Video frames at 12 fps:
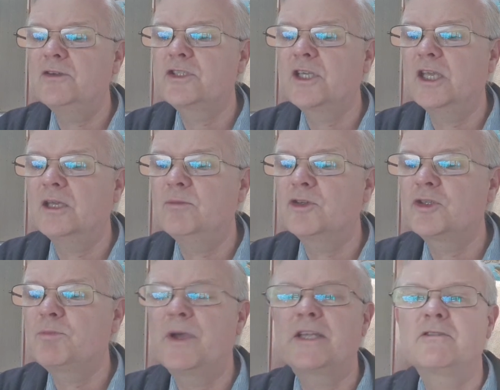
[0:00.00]
It's getting
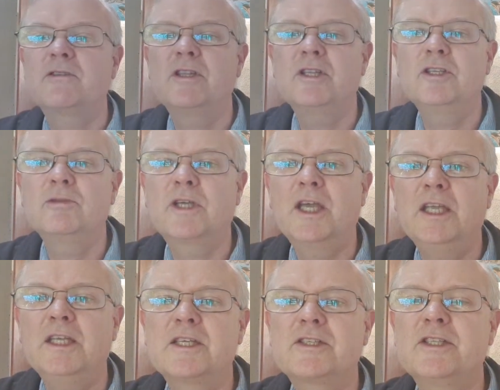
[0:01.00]
much better in the UK.
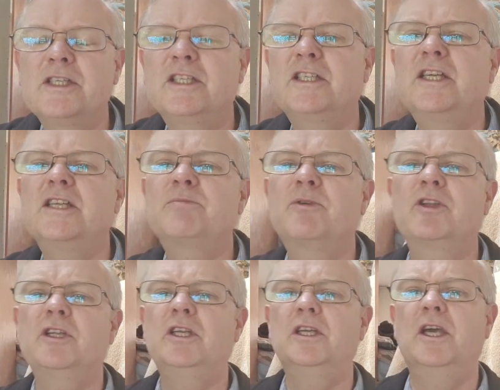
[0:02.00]
Yes, indeed it is. But
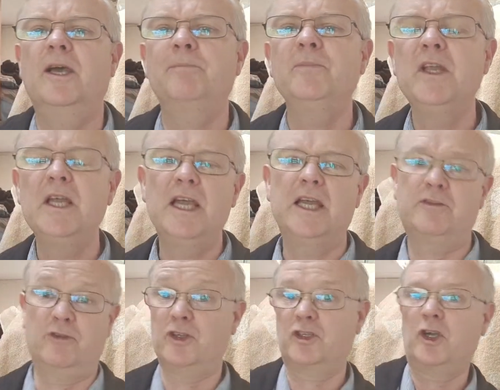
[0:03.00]
the as
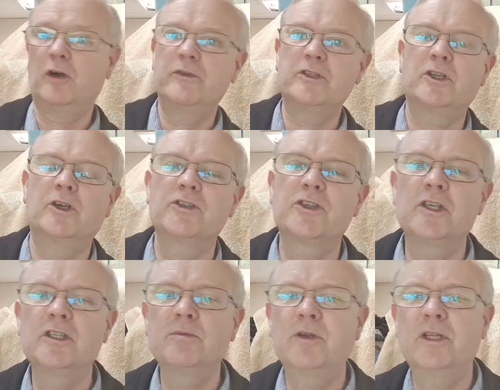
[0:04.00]
far as COVID's
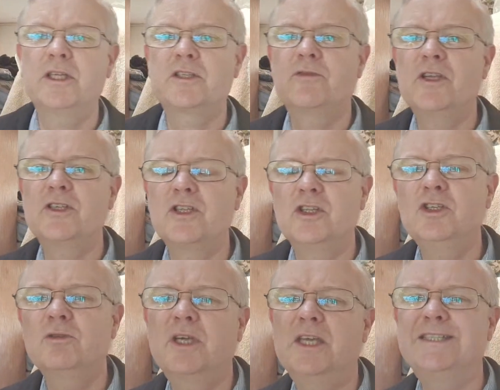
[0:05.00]
concerned, but let's face it, the
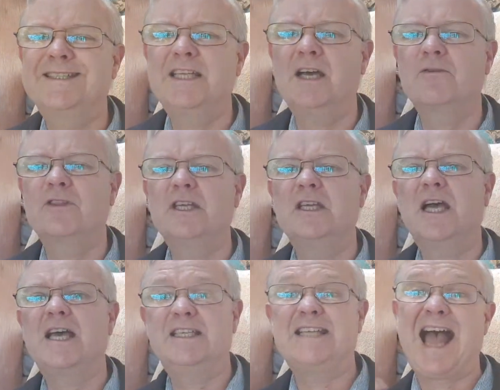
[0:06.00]
UK did have
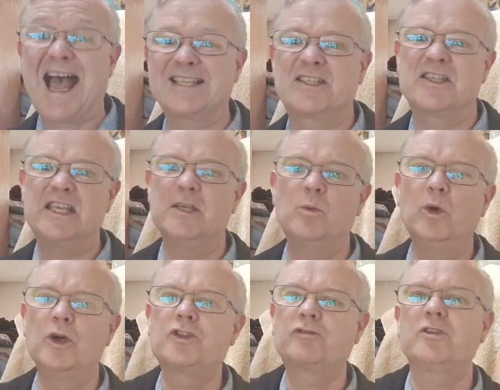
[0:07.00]
it has the
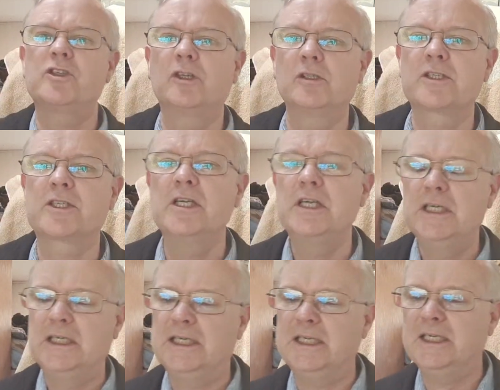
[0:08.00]
worst results
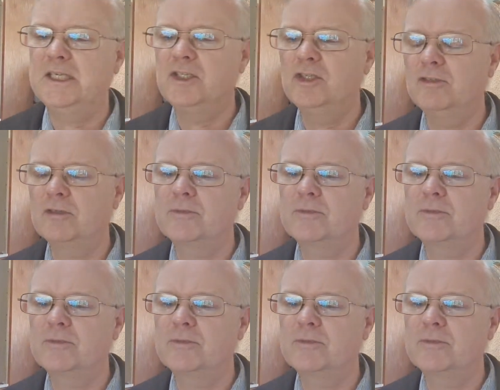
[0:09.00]
in Europe.